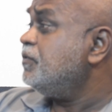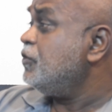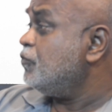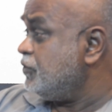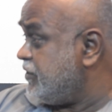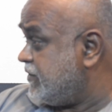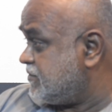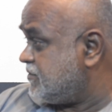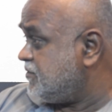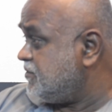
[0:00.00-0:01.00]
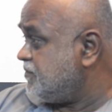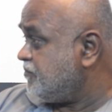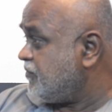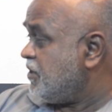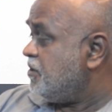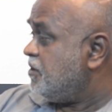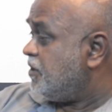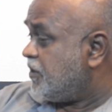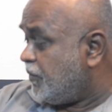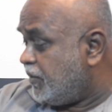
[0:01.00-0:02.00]
congested.
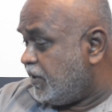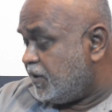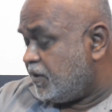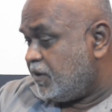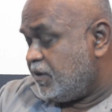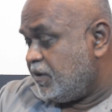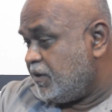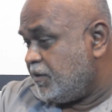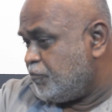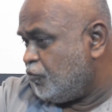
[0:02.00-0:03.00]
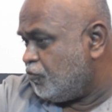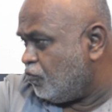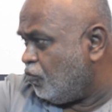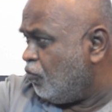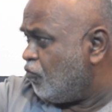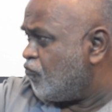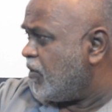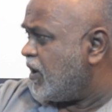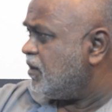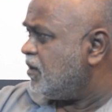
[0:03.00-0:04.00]
They were put all
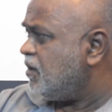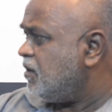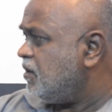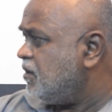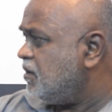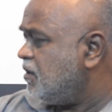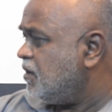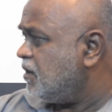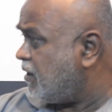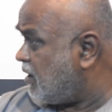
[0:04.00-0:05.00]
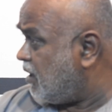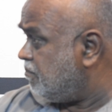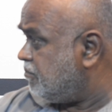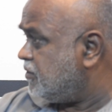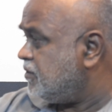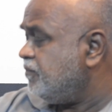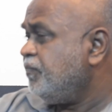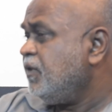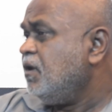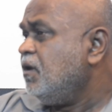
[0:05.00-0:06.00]
together, cramped.
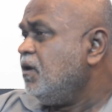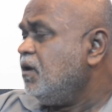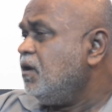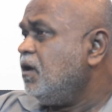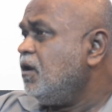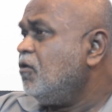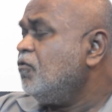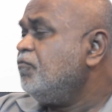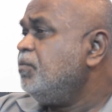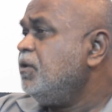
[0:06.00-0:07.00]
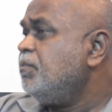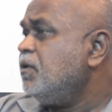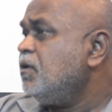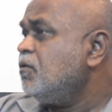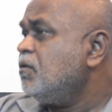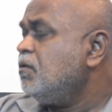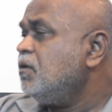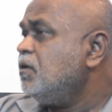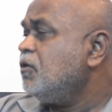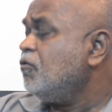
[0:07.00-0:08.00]
A lot of people
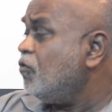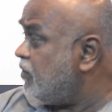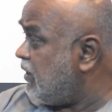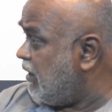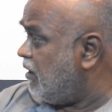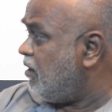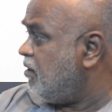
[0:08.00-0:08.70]
got ill